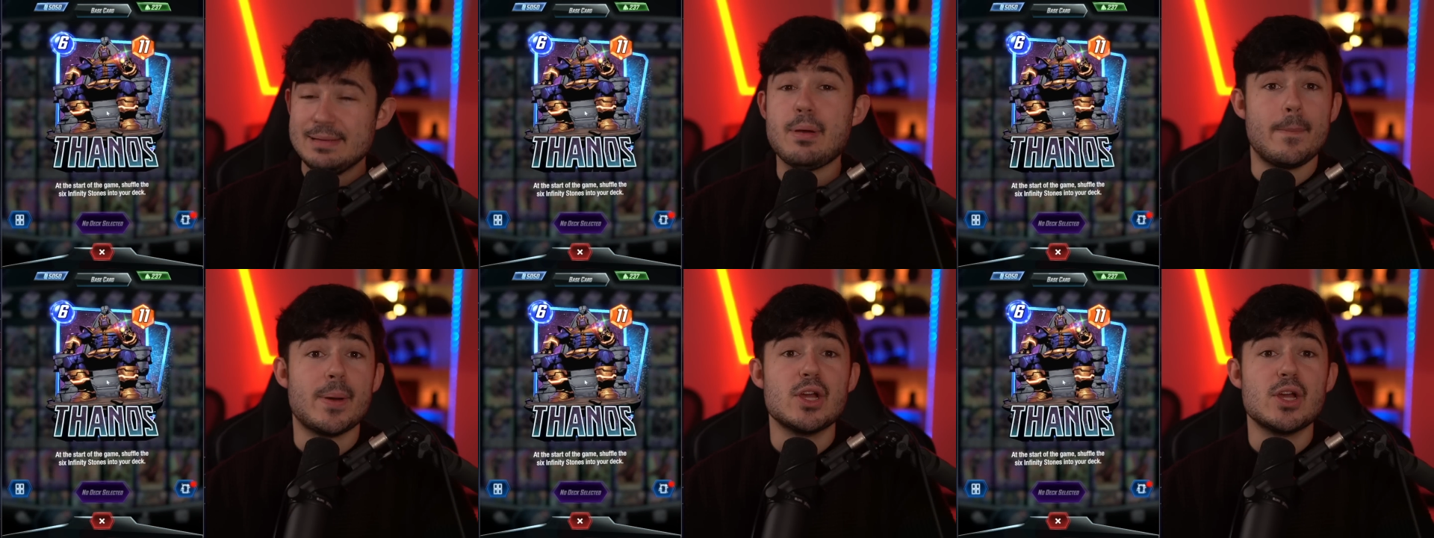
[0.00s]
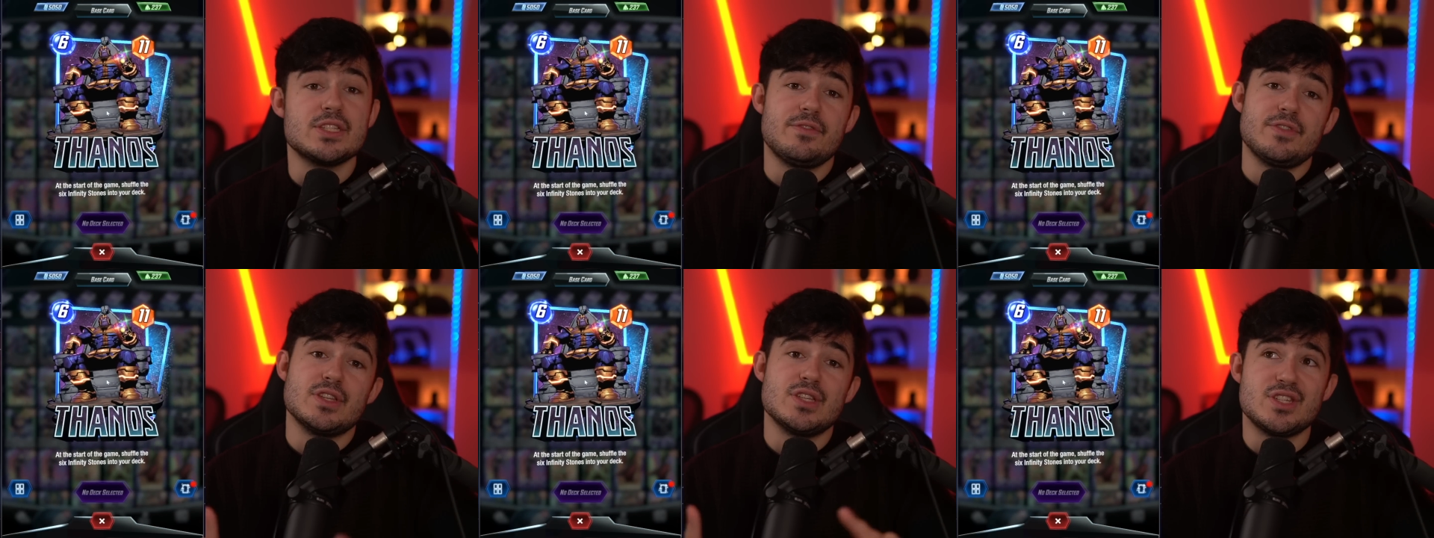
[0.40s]
but because
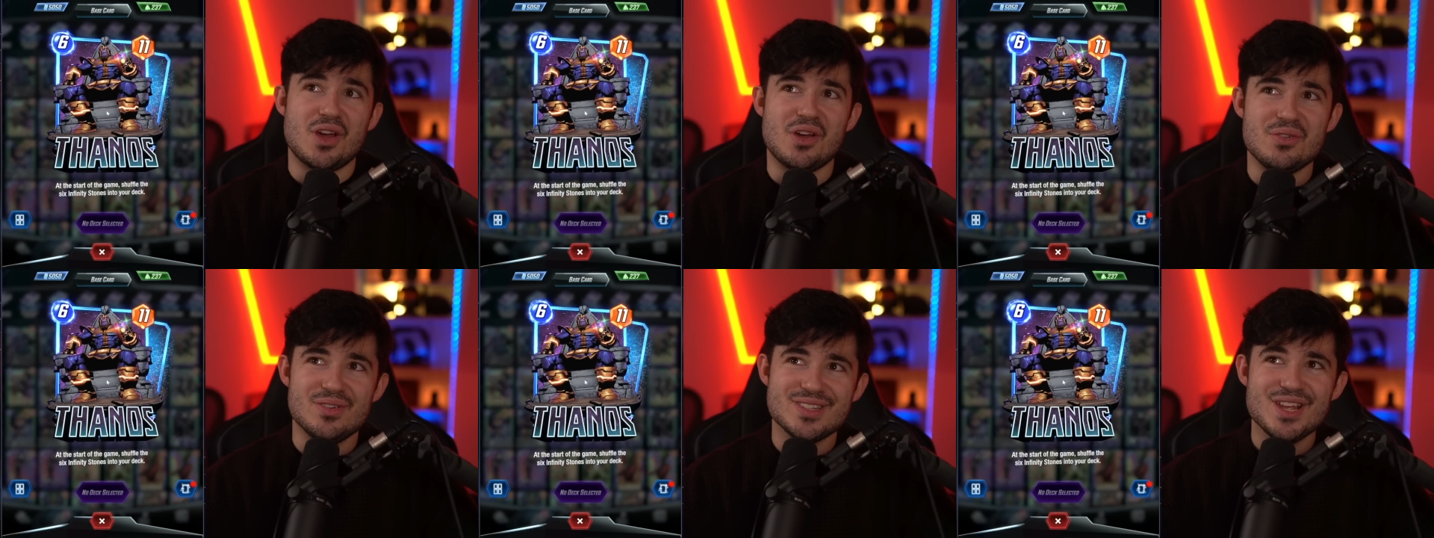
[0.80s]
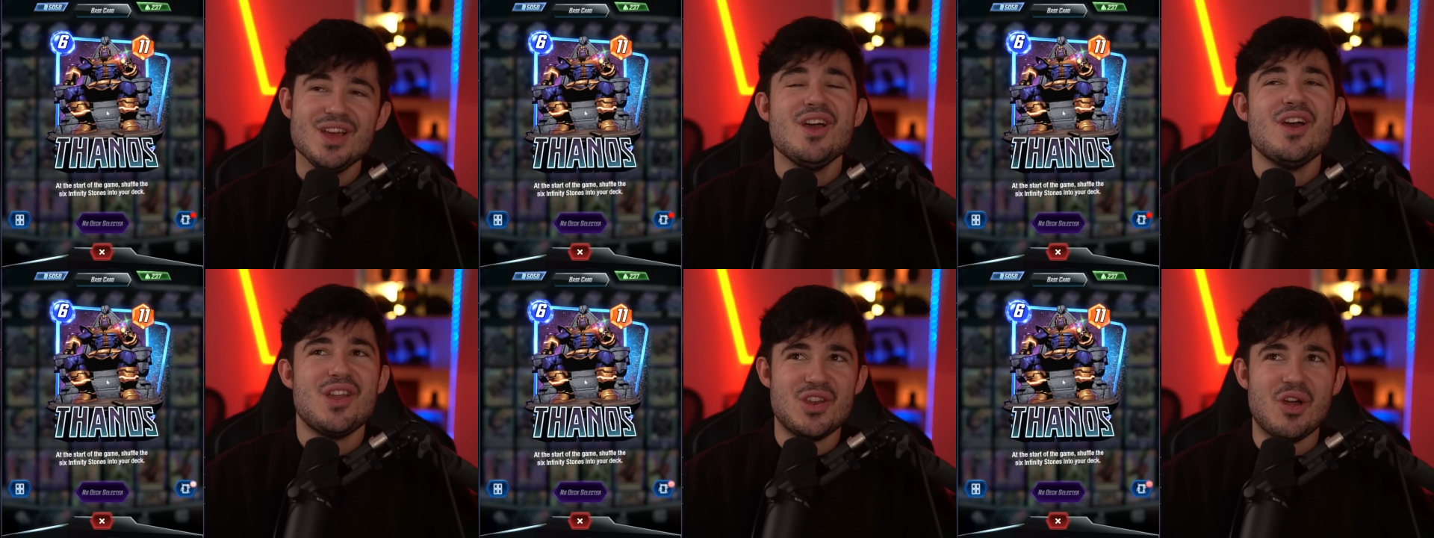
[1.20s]
of the stones,
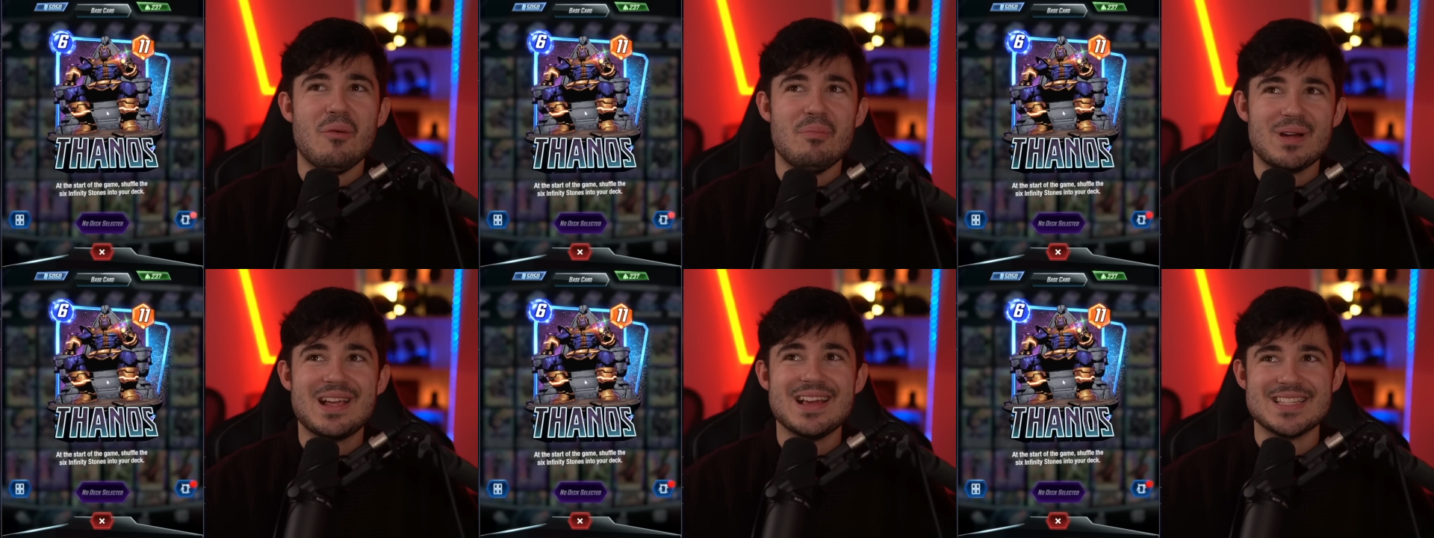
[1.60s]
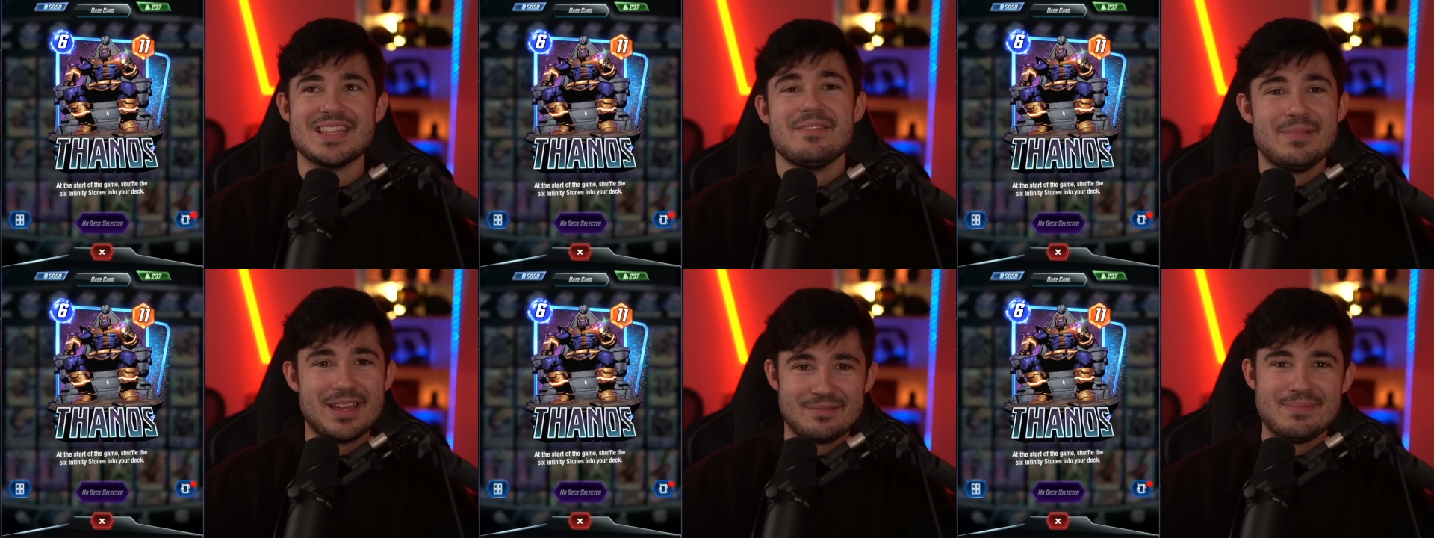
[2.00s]
not because of
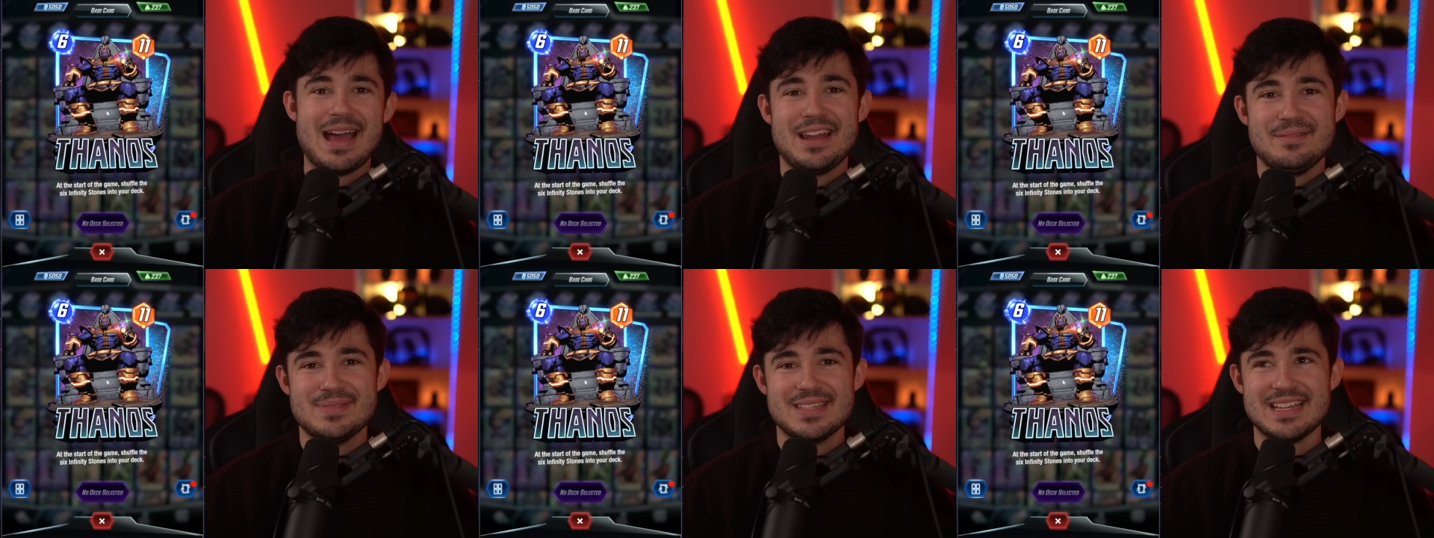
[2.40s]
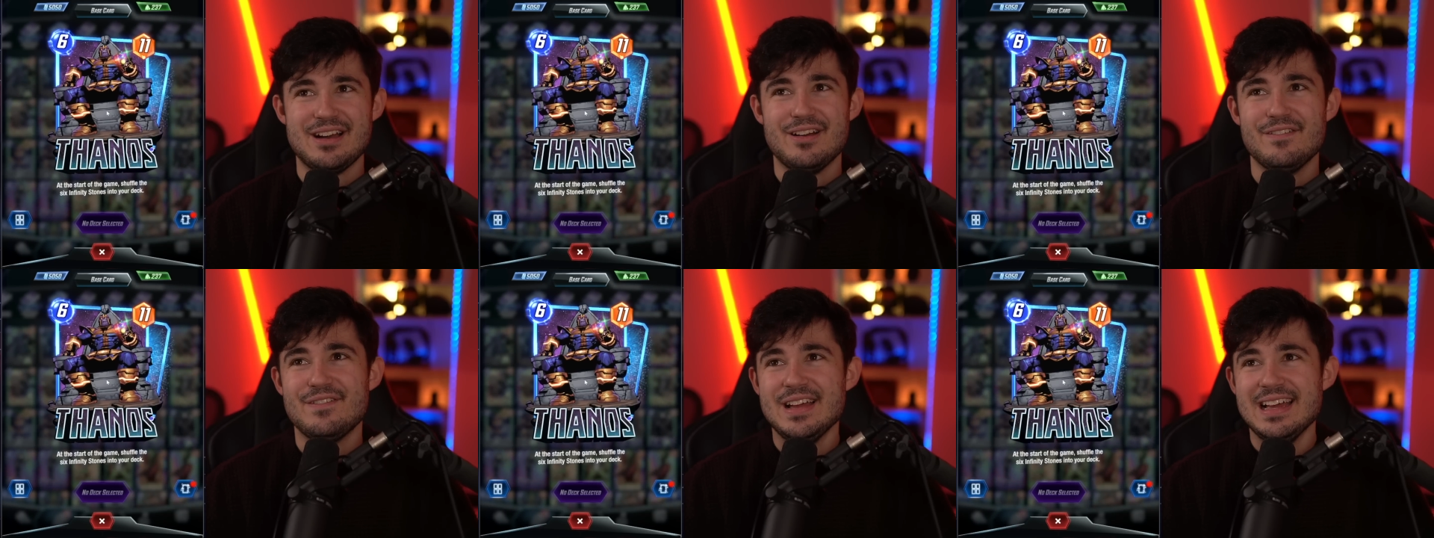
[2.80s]
the big man
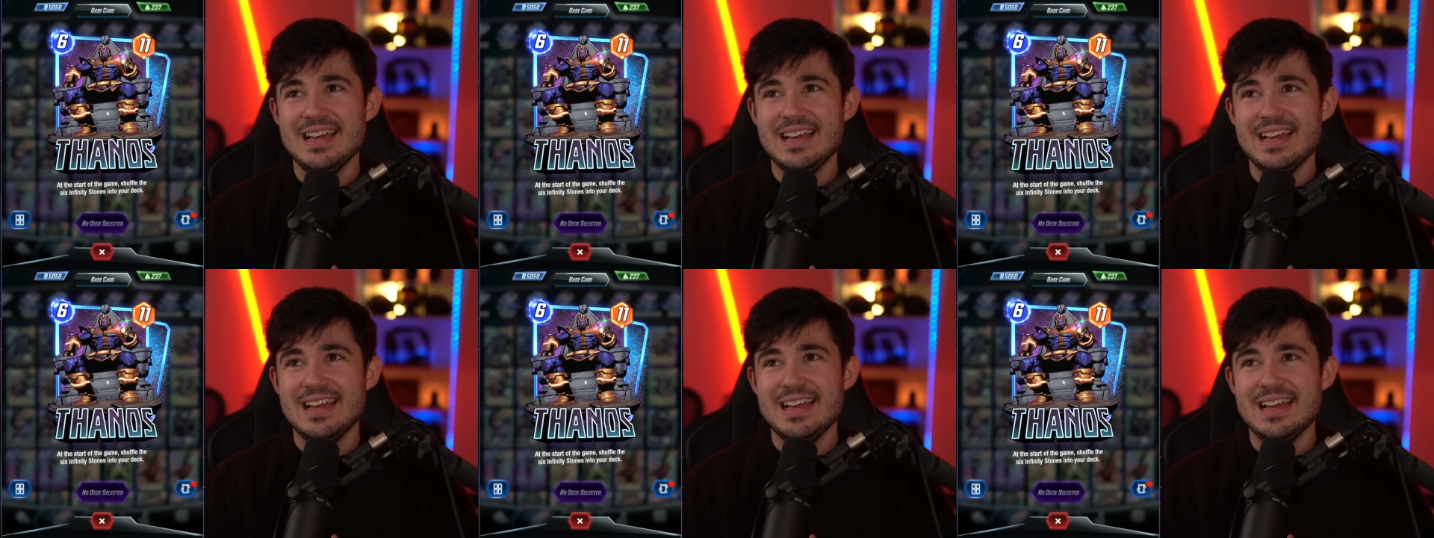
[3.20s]
himself.